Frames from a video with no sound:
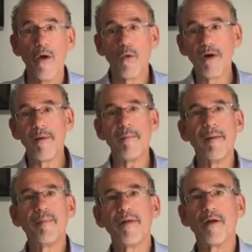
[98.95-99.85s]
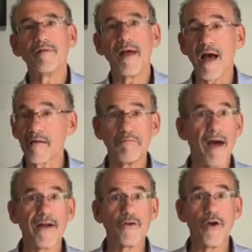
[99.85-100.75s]
What about my pillow, doc?
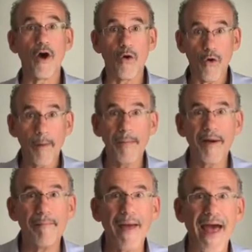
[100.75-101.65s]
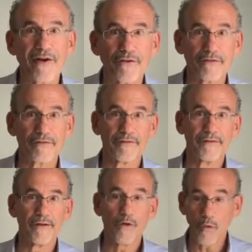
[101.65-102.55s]
I don't know, but it matters.
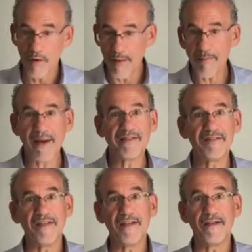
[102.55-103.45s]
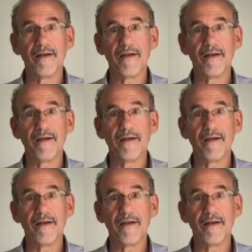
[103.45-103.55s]
What about my seat?